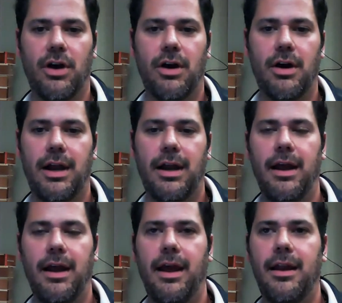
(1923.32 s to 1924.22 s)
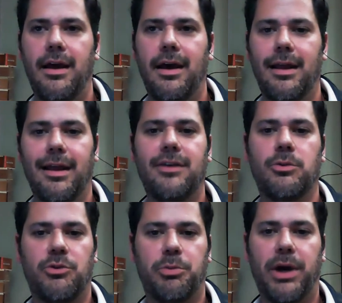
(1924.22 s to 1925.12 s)
cigar, and and I like
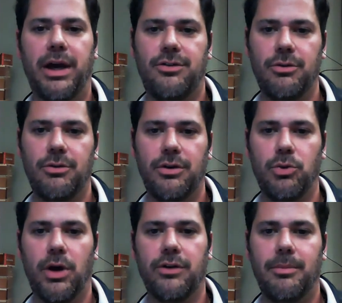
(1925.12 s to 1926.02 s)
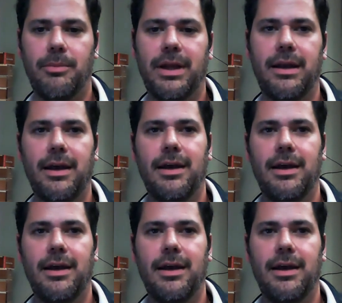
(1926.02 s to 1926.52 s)
some spice to it as well. Something that